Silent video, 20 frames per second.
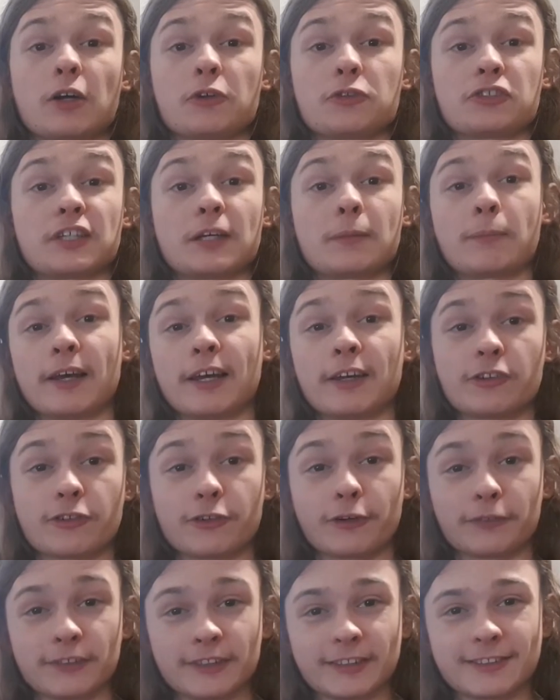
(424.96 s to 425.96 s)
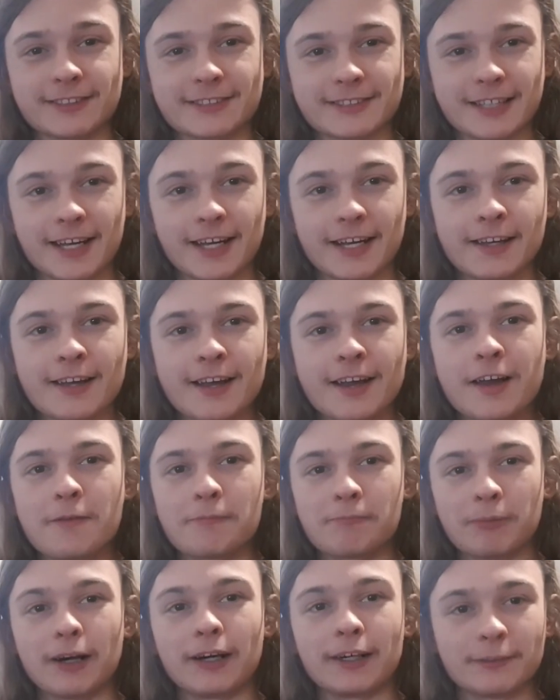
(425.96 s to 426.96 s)
you see a picture of it instead,
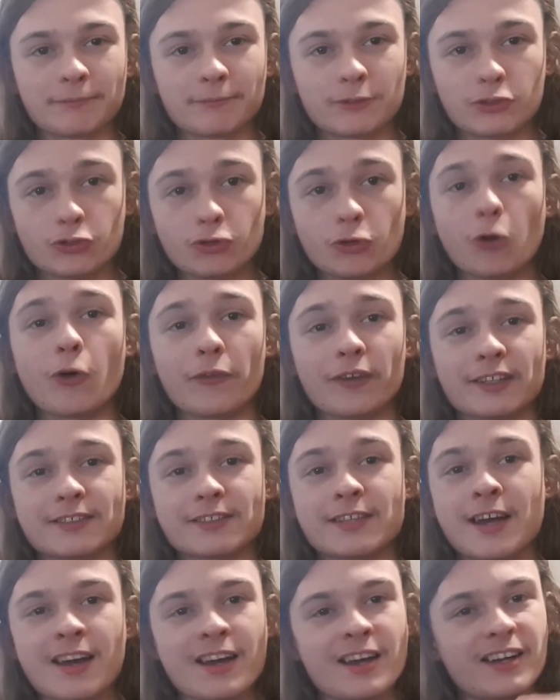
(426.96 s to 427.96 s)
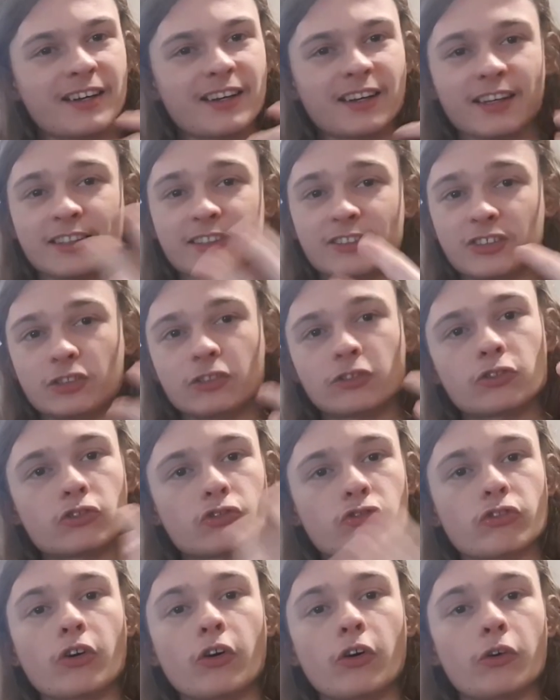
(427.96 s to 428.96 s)
but I'm sure it's nice and
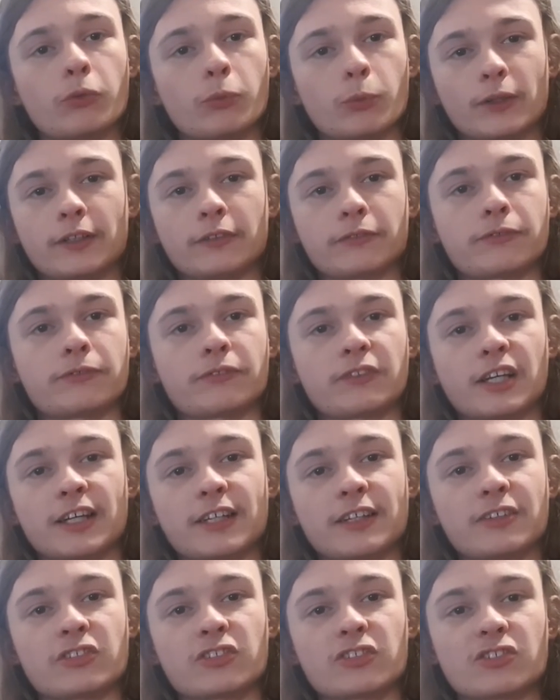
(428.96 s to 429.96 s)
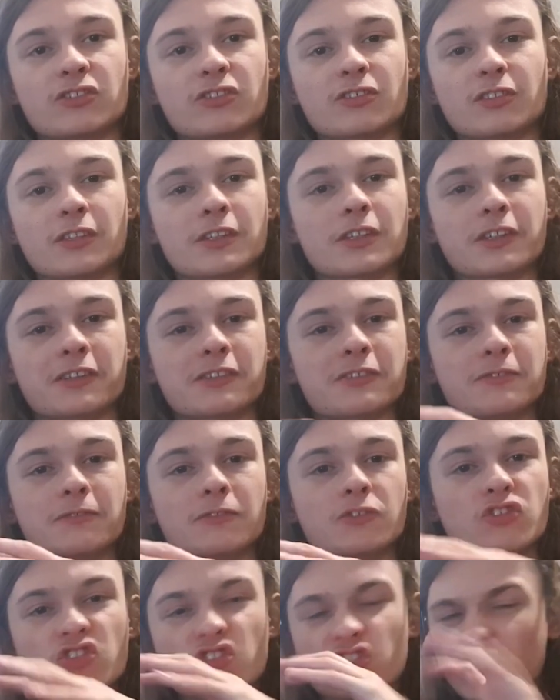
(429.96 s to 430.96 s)
strong with nice
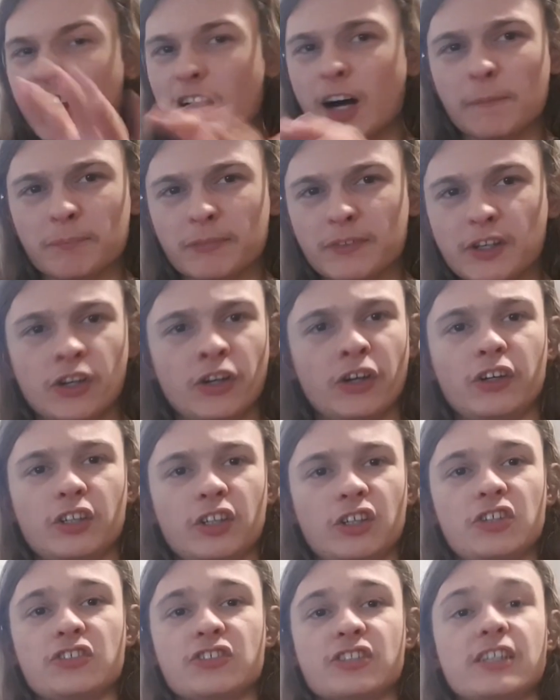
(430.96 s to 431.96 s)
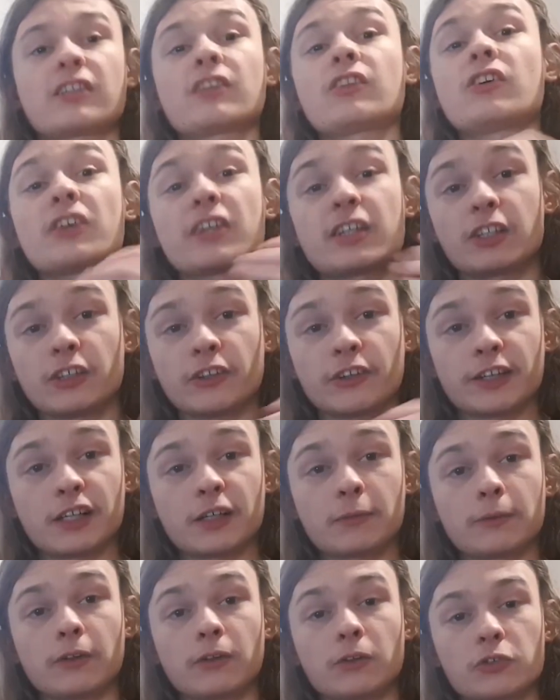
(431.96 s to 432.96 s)
sharp colours that look
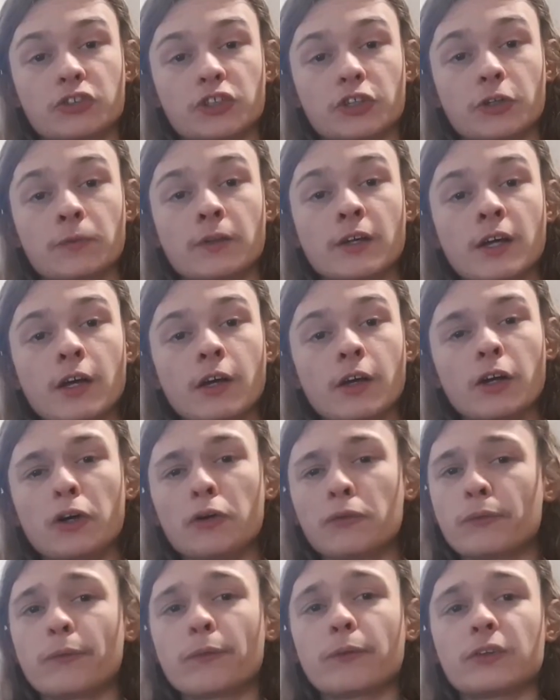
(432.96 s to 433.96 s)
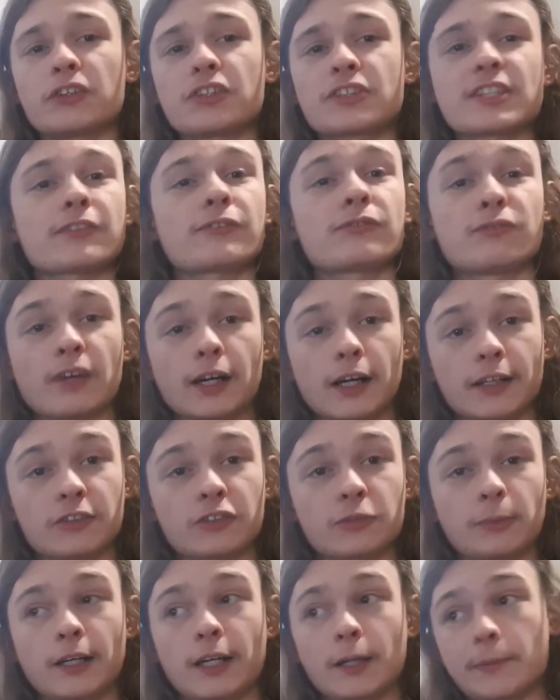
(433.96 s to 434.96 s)
incredible. So overall it's a fine
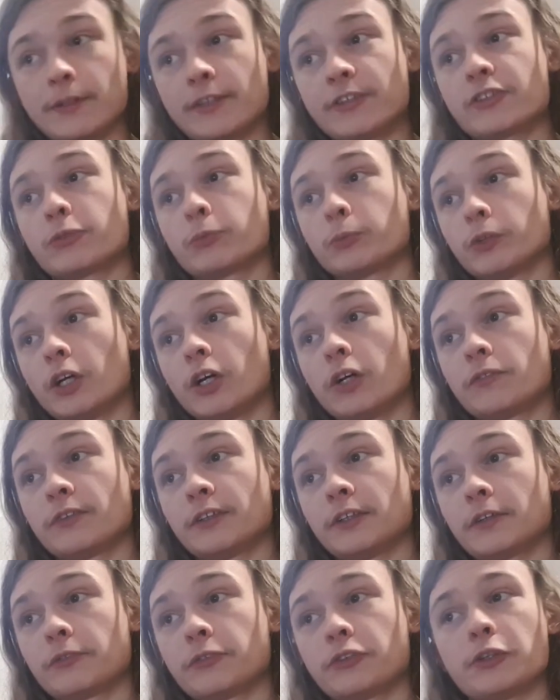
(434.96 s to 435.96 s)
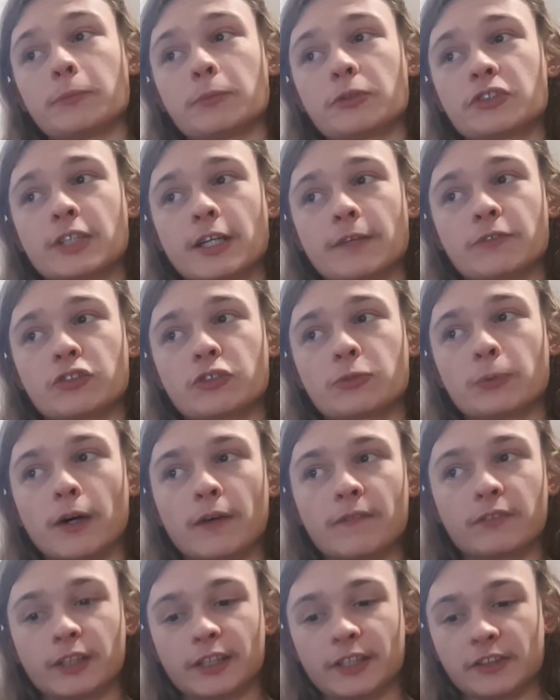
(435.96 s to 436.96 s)
display piece and worthy of the number 7 spot
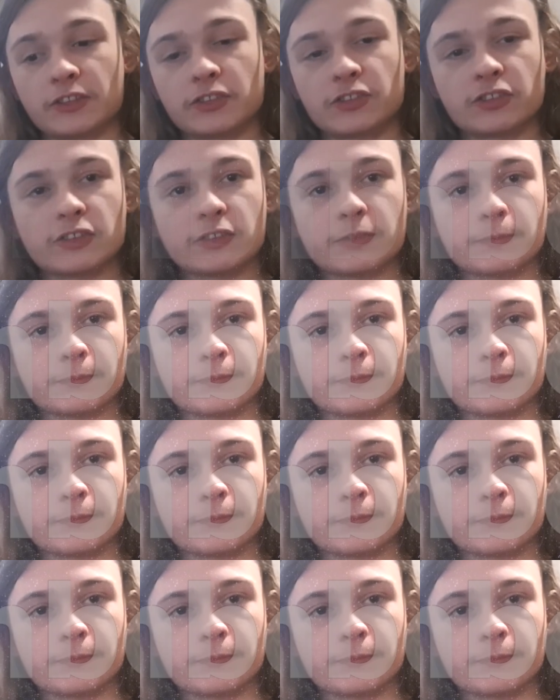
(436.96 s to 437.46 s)
on the list.